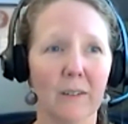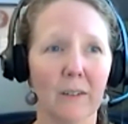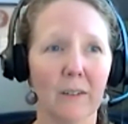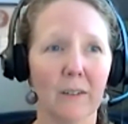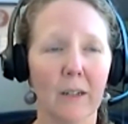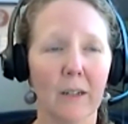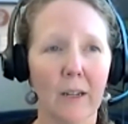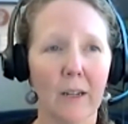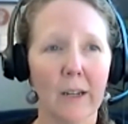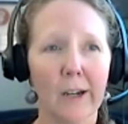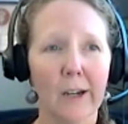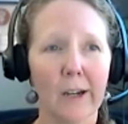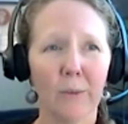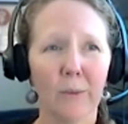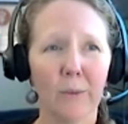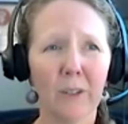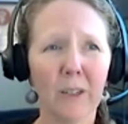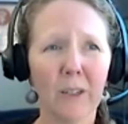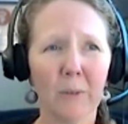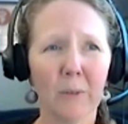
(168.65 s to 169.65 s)
And
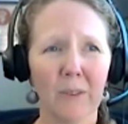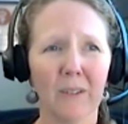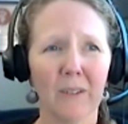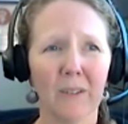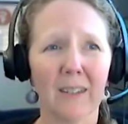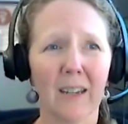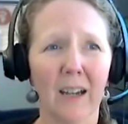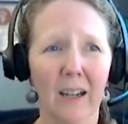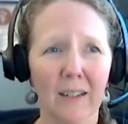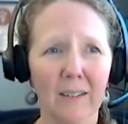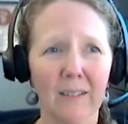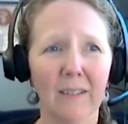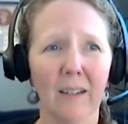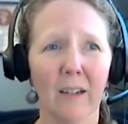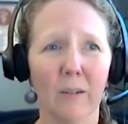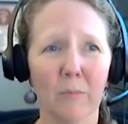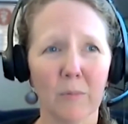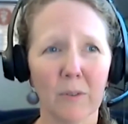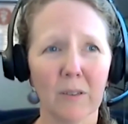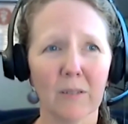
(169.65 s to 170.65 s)
really what this
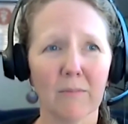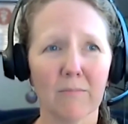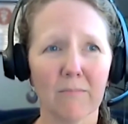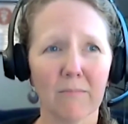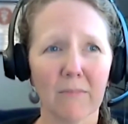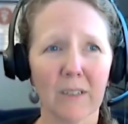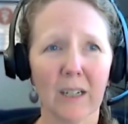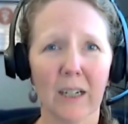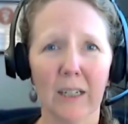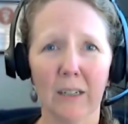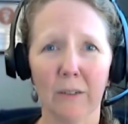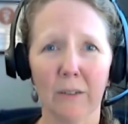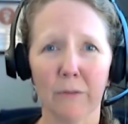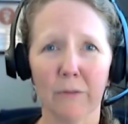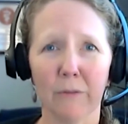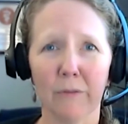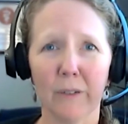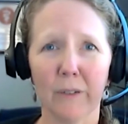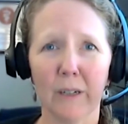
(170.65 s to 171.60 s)
concept kind of